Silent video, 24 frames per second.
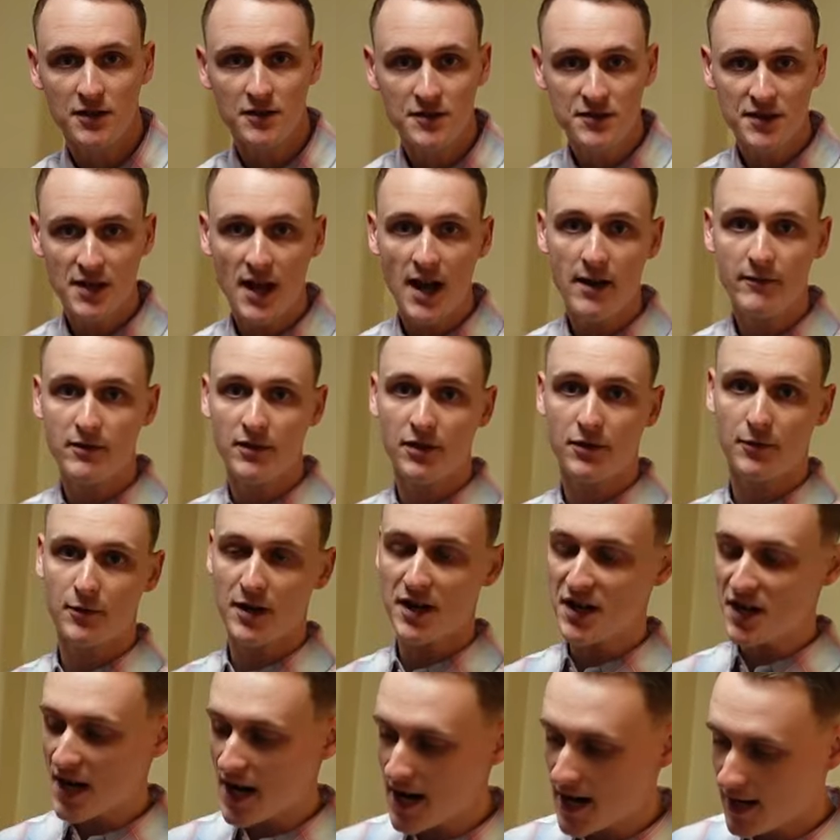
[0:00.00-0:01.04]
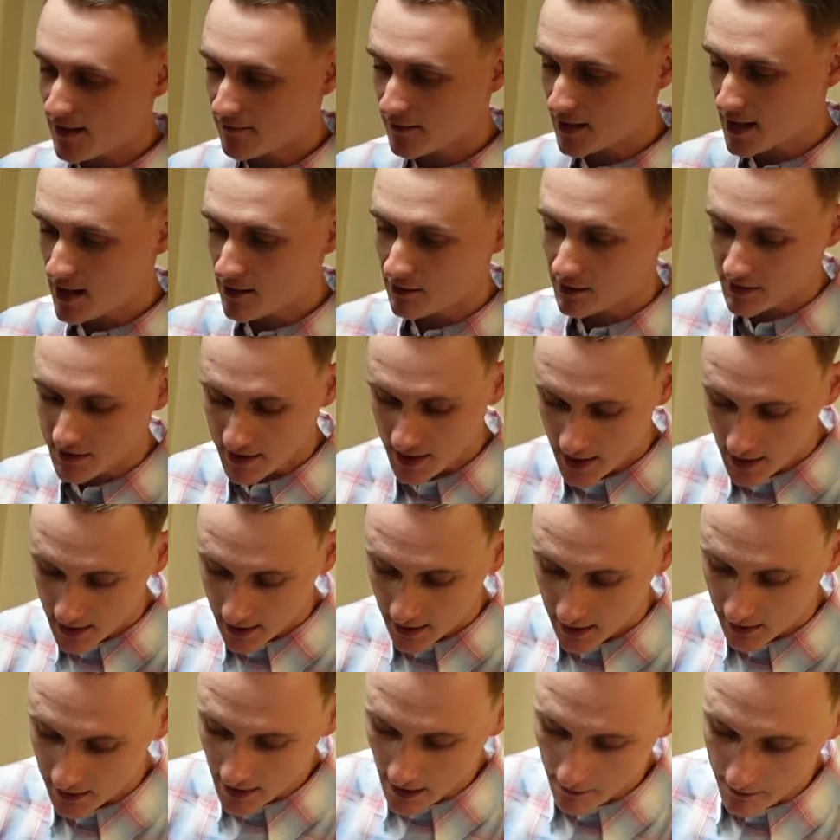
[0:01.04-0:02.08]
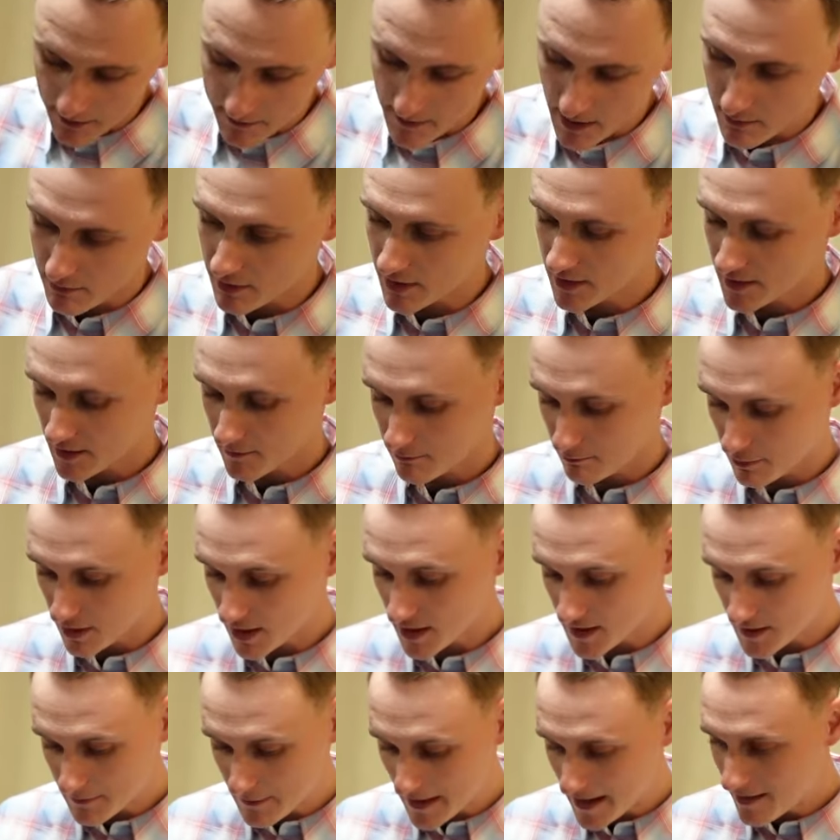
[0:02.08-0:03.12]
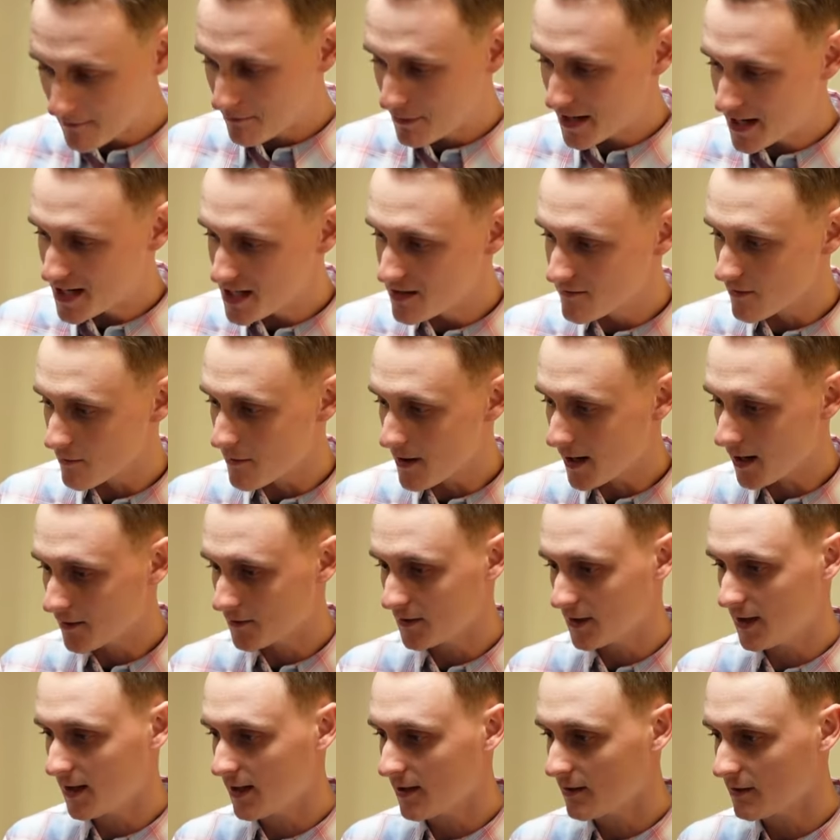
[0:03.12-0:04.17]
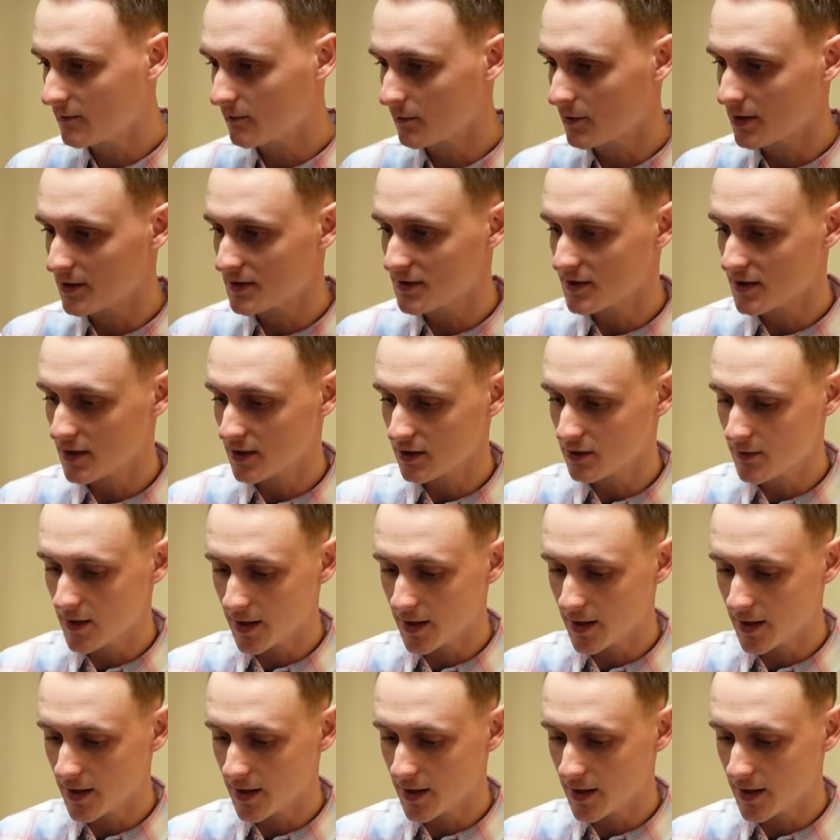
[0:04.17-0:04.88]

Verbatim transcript: used to have a three and a half gallon tank and that was my biggest pet peeve about that was uh, you